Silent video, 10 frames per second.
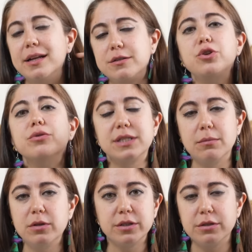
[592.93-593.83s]
it's too
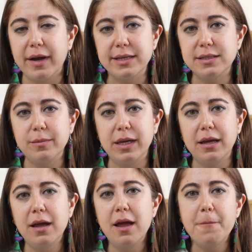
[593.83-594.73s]
similar to rice to
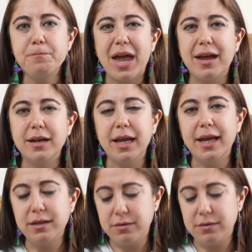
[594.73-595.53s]
me, and